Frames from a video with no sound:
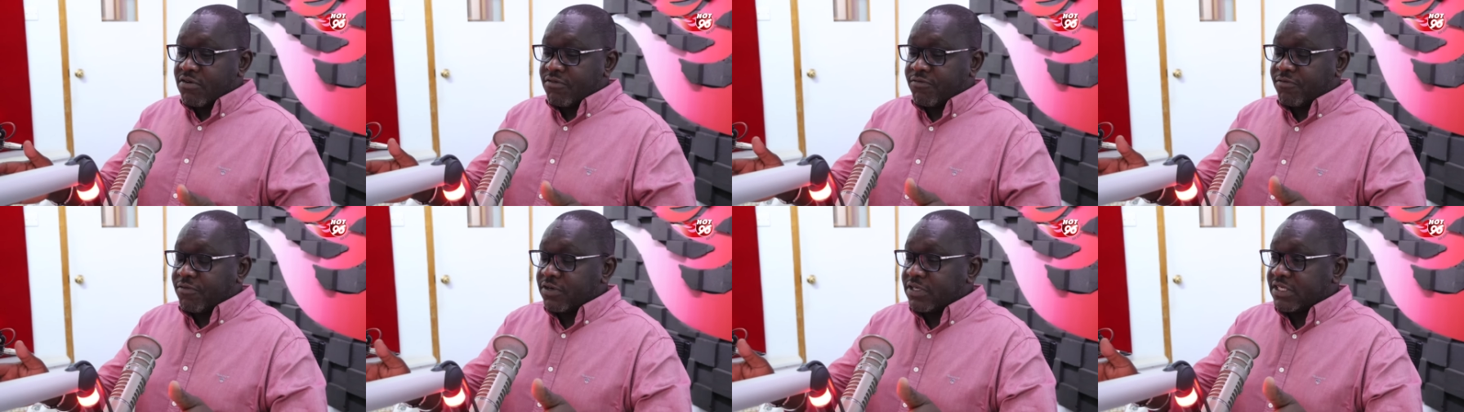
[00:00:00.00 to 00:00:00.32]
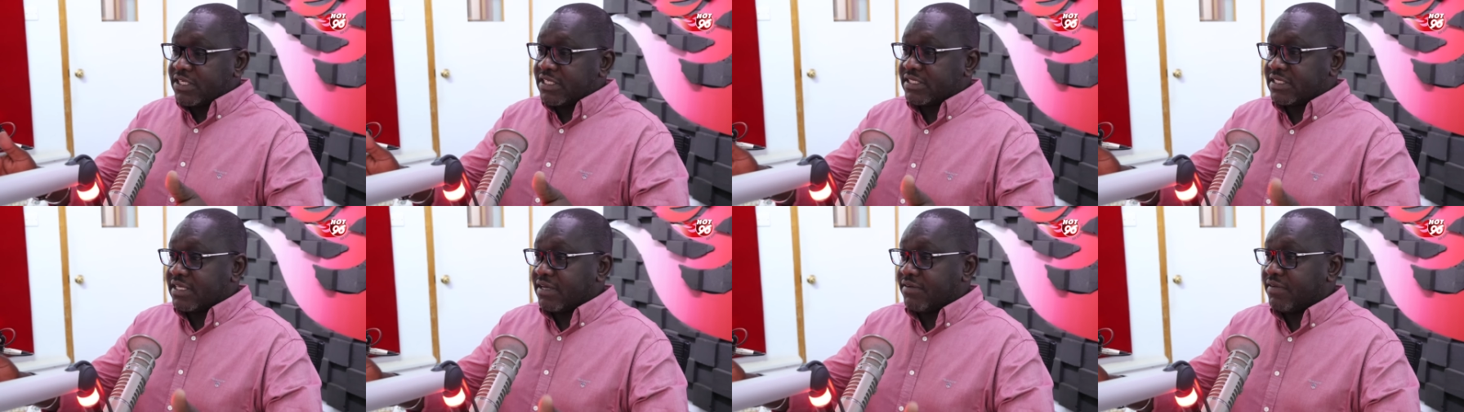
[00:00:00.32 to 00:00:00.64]
of
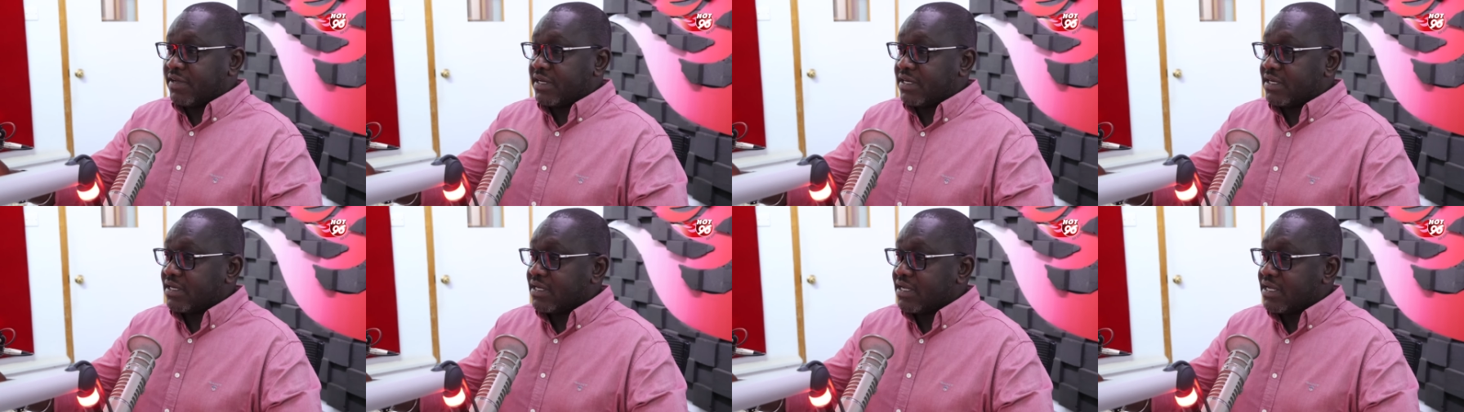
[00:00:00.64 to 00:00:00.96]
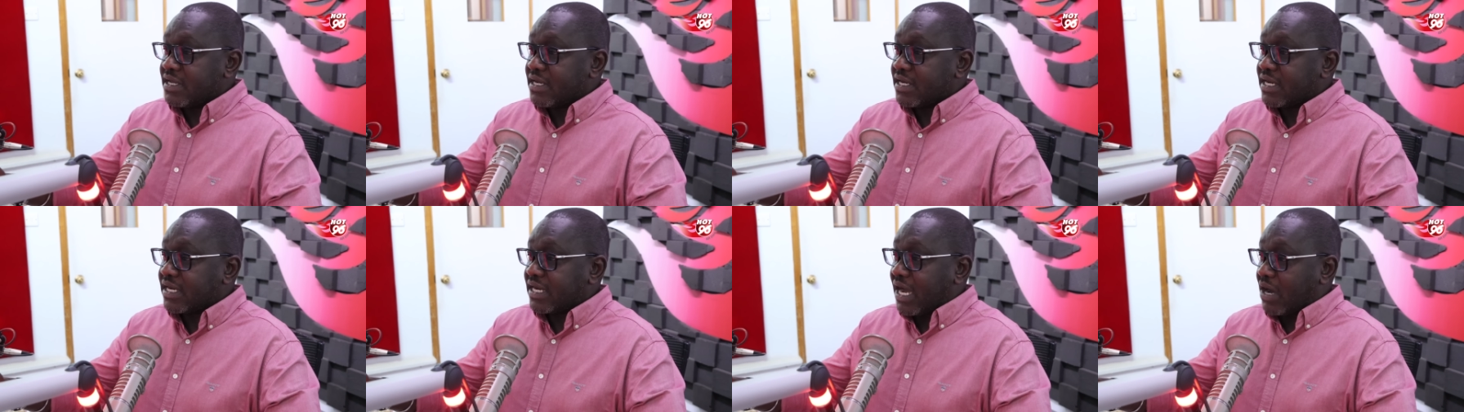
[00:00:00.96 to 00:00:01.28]
47
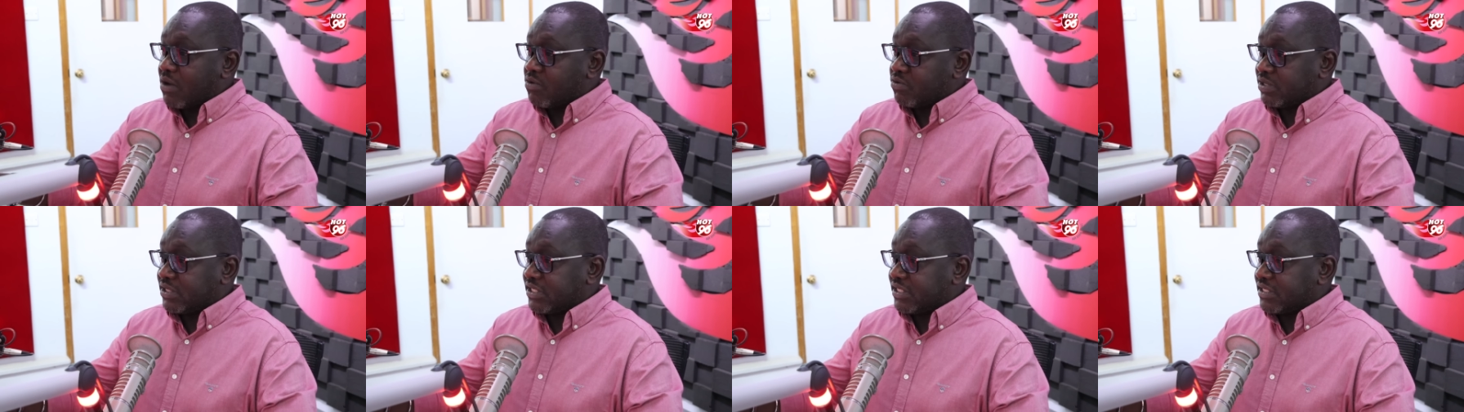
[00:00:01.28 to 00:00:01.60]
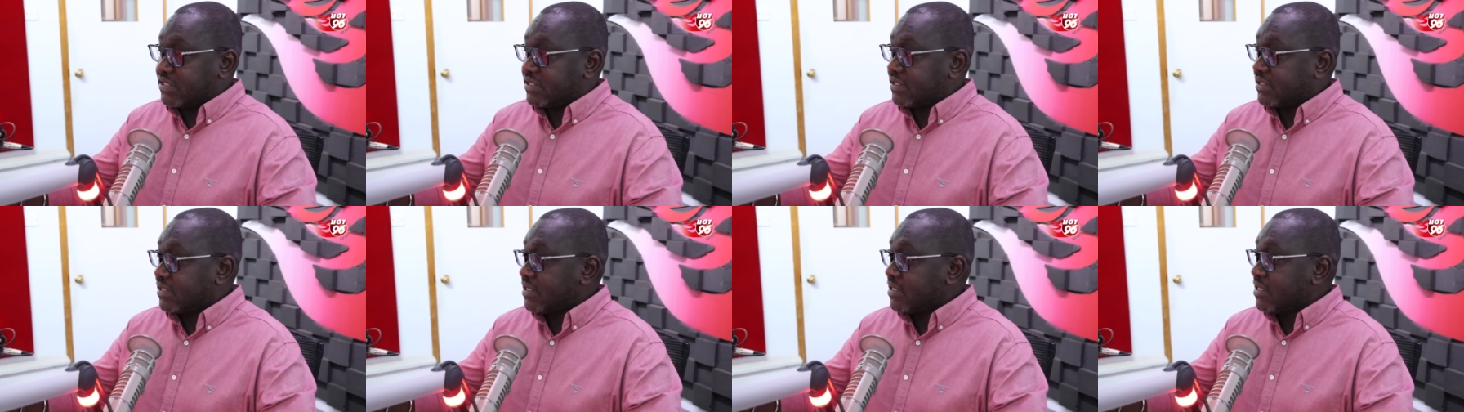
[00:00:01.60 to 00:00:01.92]
counties,
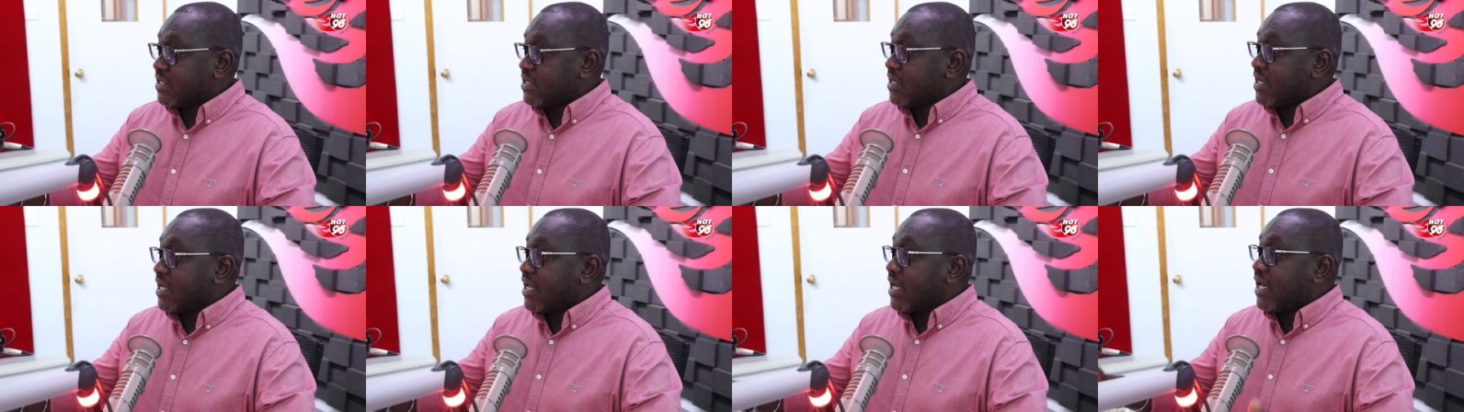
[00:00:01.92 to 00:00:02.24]
counties.